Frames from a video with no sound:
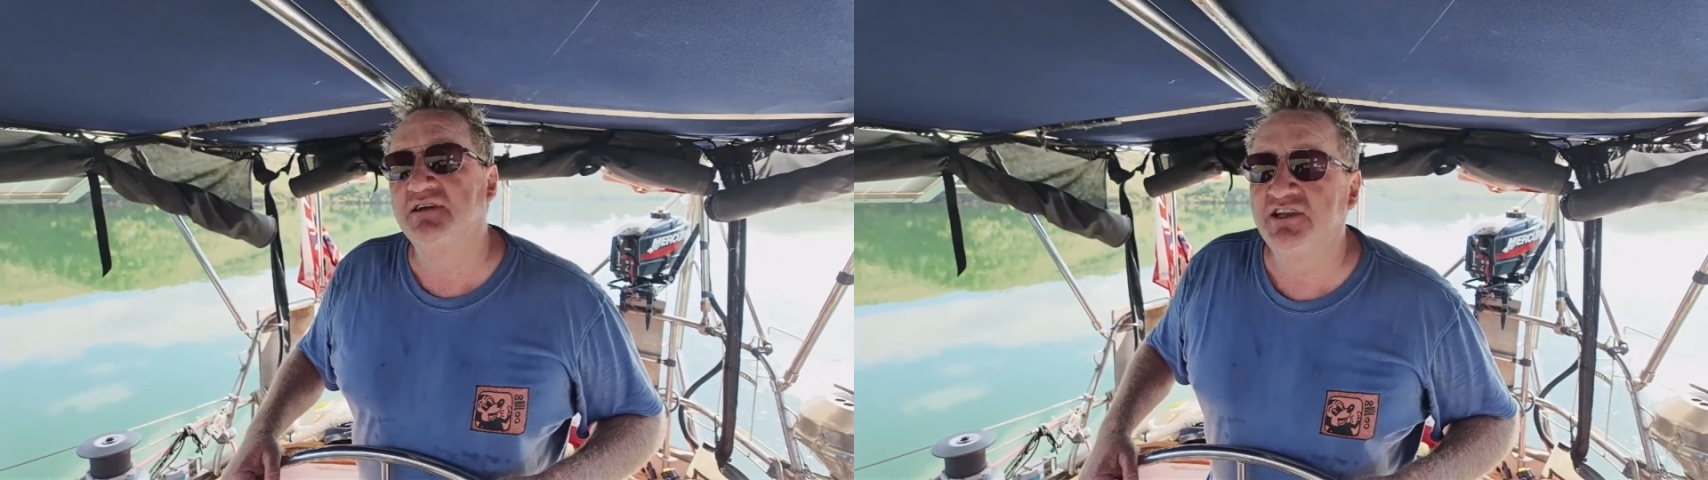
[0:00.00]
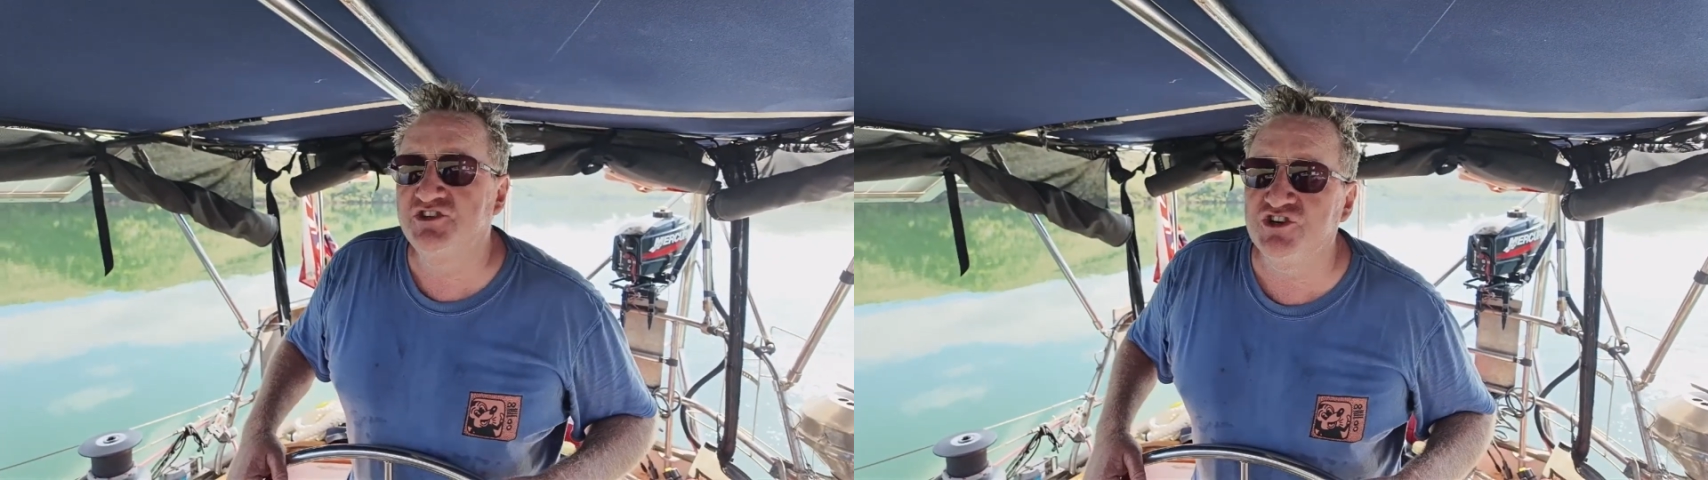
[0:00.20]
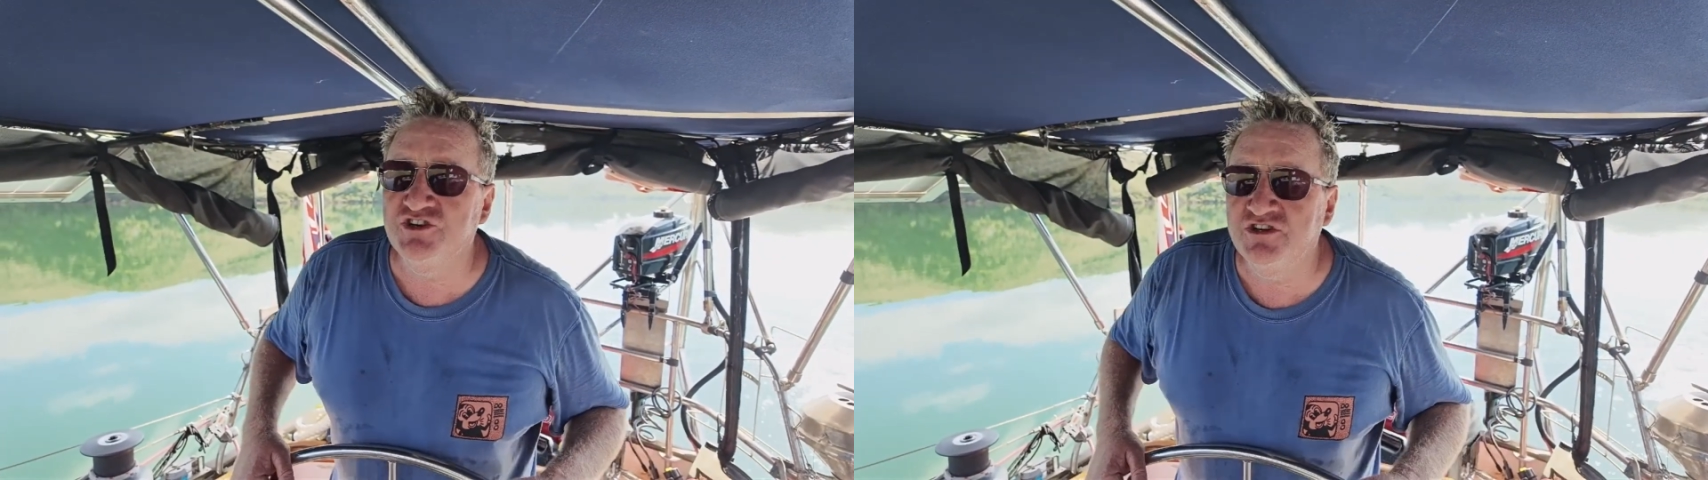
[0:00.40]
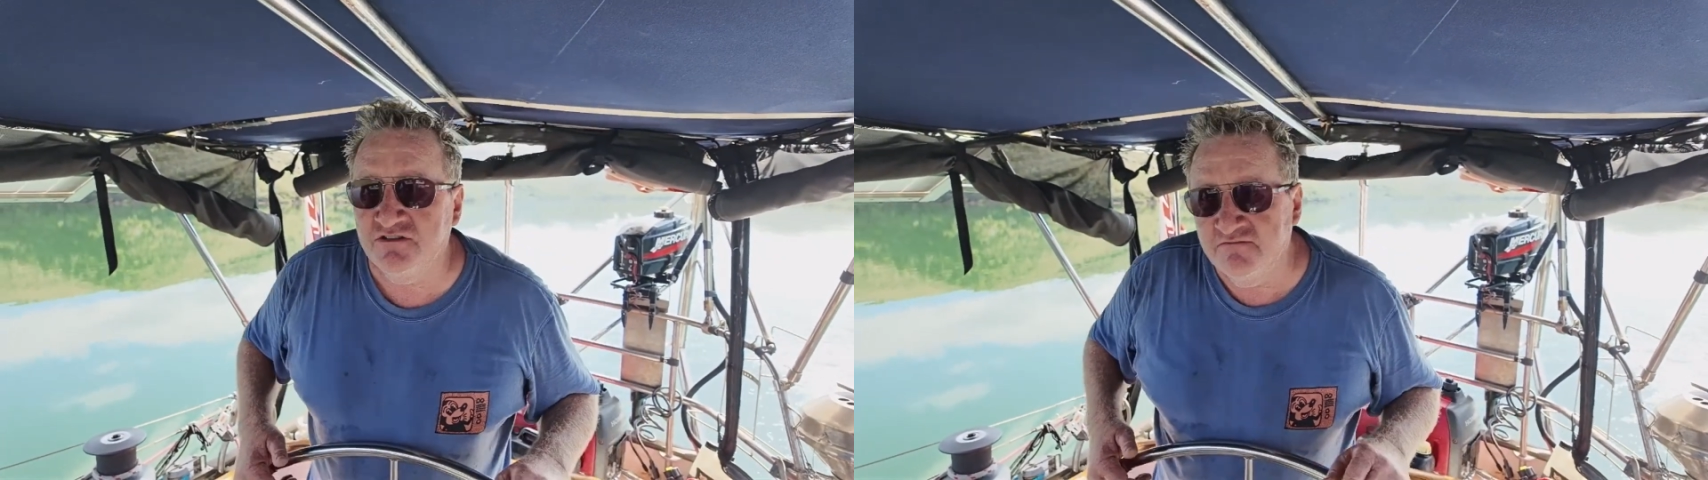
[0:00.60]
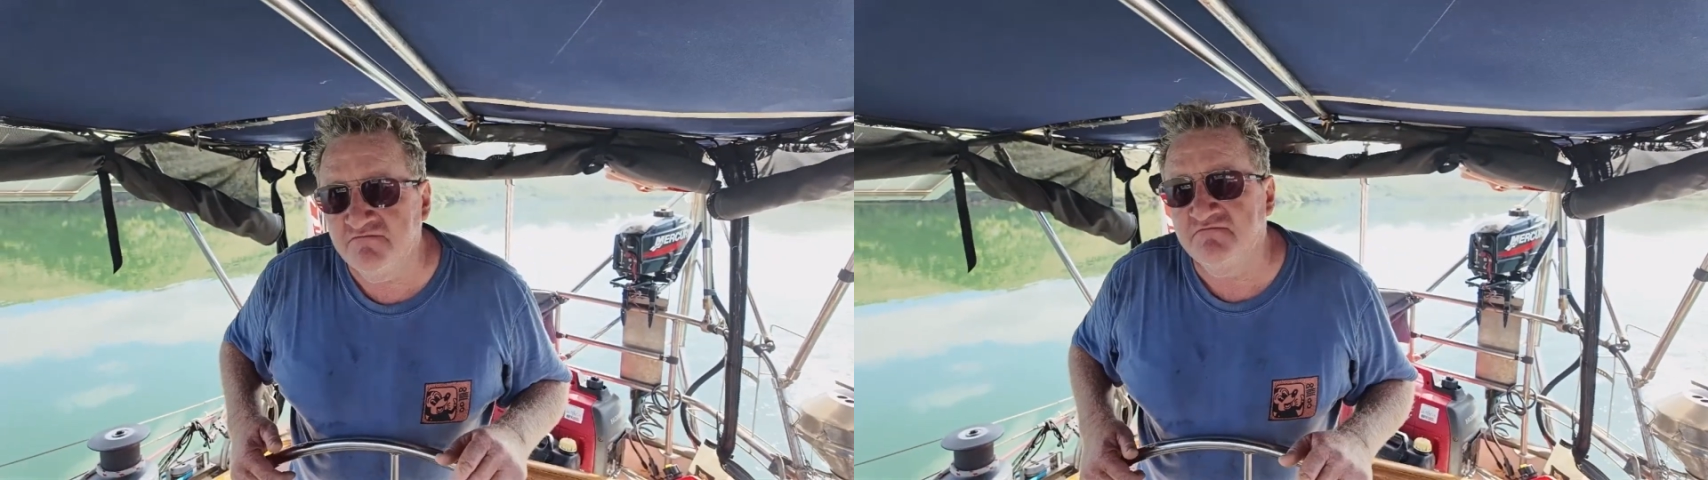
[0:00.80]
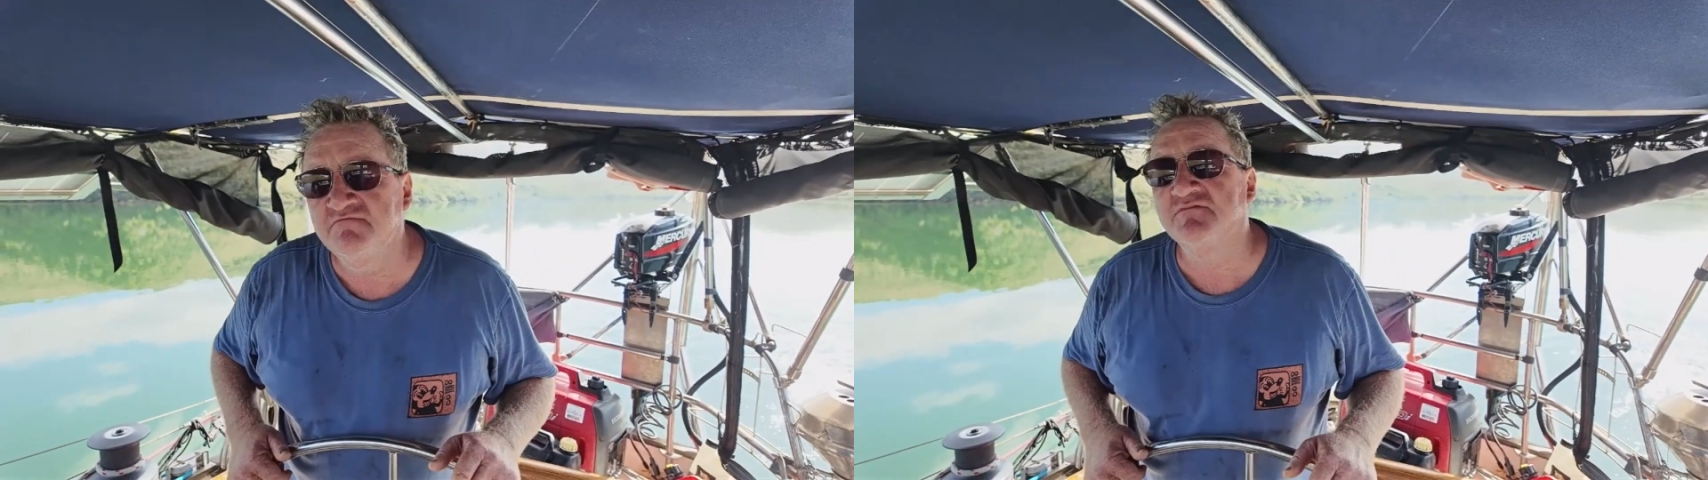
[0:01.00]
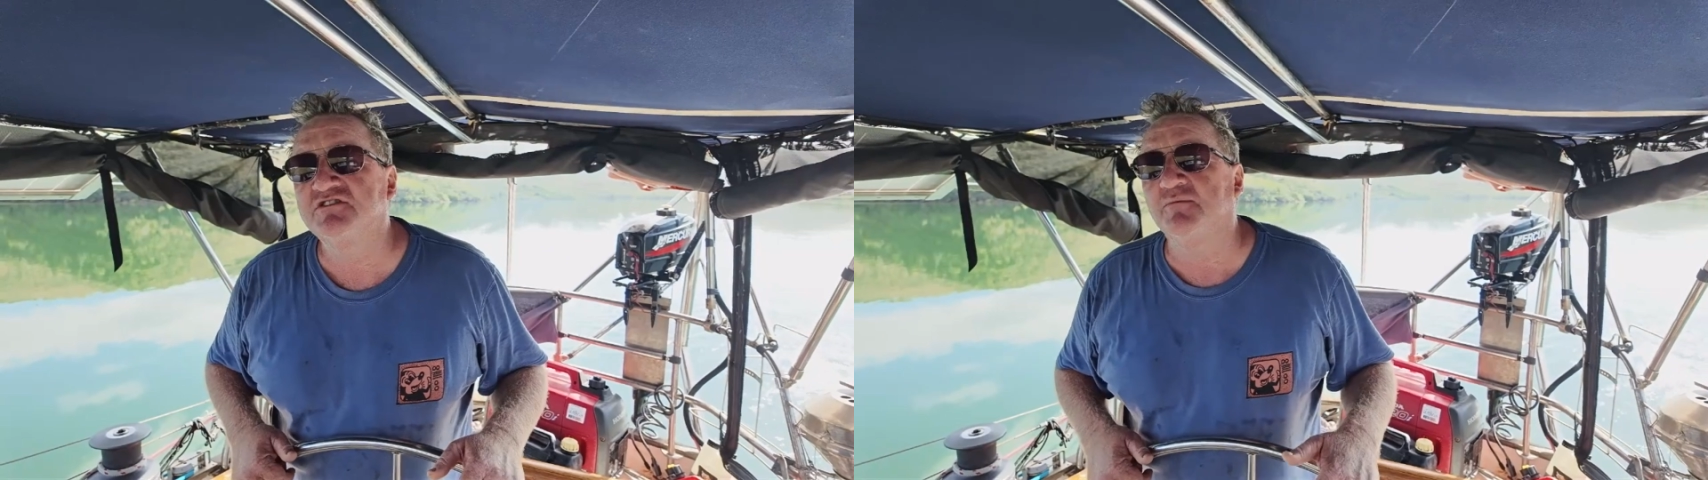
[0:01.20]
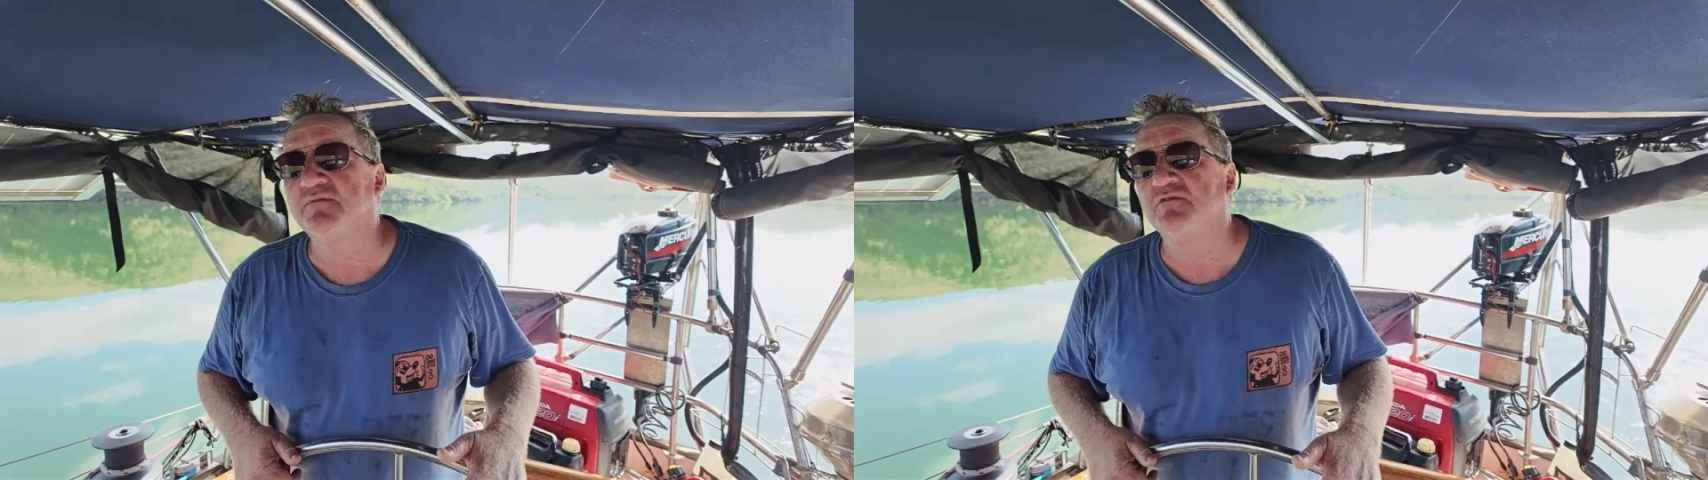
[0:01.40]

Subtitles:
engine stop